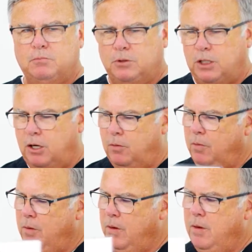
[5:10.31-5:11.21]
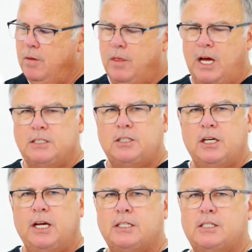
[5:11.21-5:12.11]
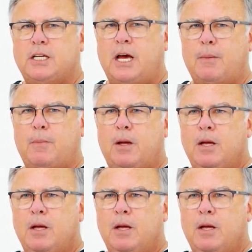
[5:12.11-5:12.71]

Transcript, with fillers: So that's the next step.